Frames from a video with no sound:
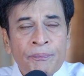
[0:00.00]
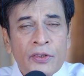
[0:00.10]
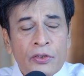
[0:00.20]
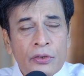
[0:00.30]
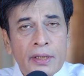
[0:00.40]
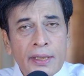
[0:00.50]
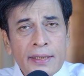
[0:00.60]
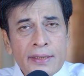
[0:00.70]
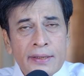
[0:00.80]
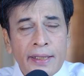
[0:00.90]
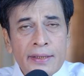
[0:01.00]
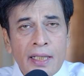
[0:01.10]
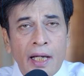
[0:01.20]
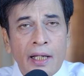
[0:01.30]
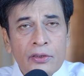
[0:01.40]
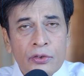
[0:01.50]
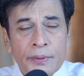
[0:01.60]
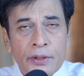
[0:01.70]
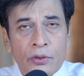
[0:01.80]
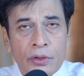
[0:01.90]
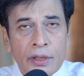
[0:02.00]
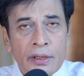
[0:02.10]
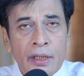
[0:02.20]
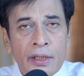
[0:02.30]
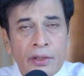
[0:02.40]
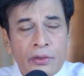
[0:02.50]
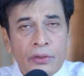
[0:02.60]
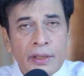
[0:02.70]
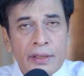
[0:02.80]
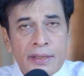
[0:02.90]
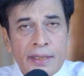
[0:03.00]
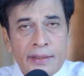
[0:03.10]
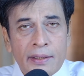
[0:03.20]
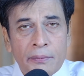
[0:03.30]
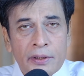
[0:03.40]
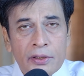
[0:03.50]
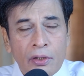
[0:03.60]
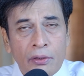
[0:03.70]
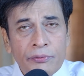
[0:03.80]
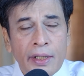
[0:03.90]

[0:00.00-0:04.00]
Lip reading: So these things are to be noted during this examination of